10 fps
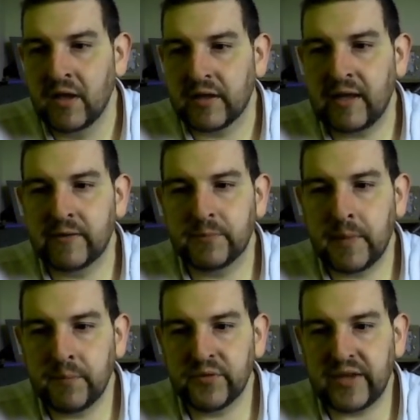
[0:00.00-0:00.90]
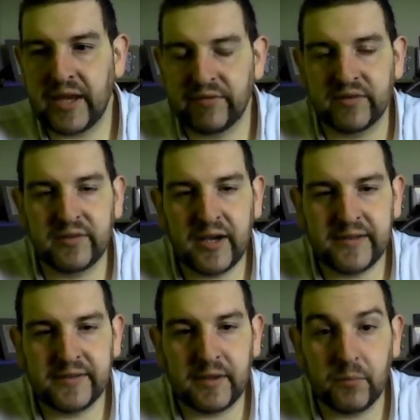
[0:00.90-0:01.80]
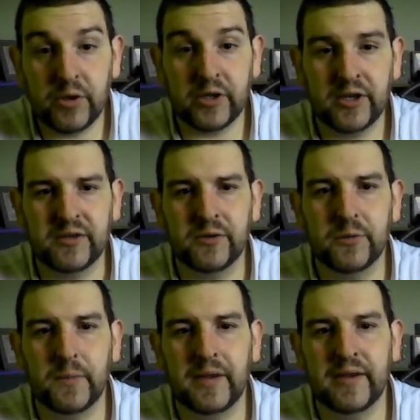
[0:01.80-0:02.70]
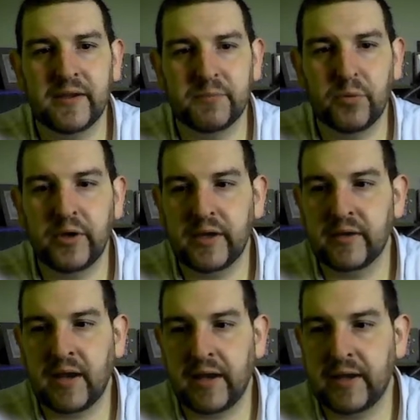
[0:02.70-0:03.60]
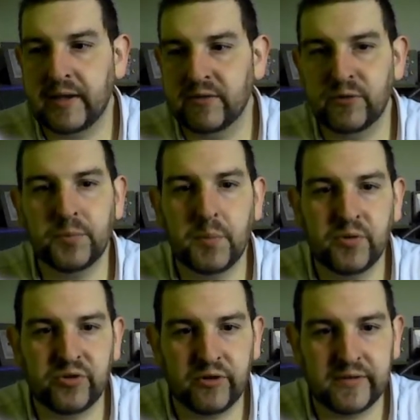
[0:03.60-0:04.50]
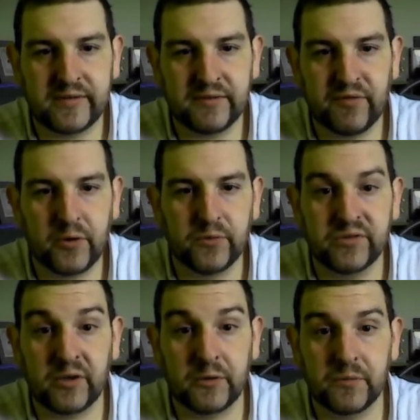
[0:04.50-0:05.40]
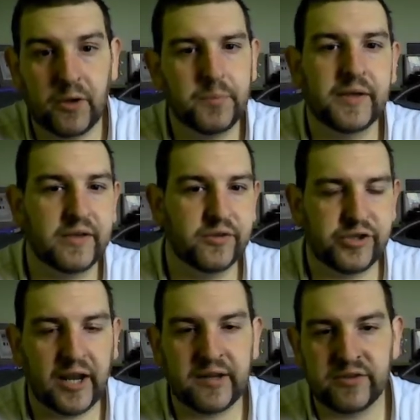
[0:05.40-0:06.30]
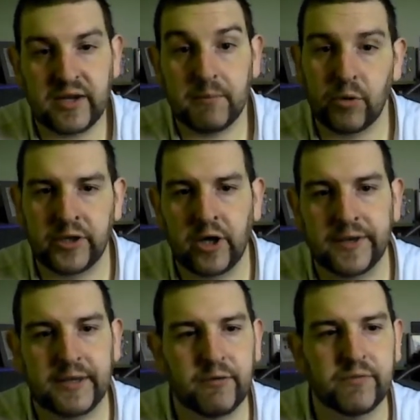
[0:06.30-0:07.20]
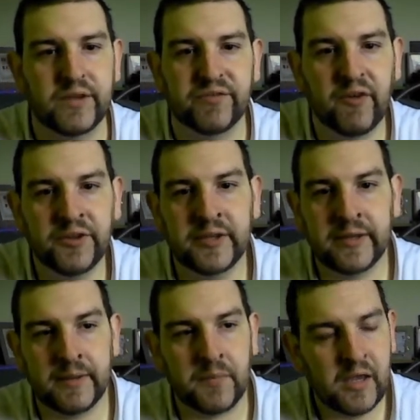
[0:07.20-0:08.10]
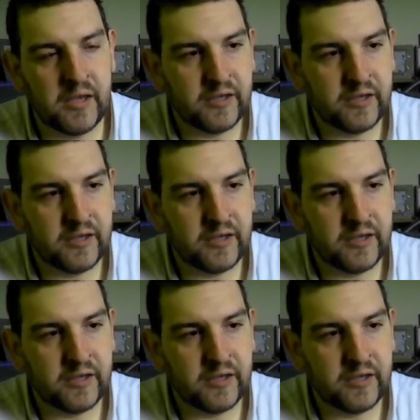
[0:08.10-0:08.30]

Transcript: council members that have decided that what they're going to do is put in a supermajority vote so nobody can challenge them on the idea of defunding them.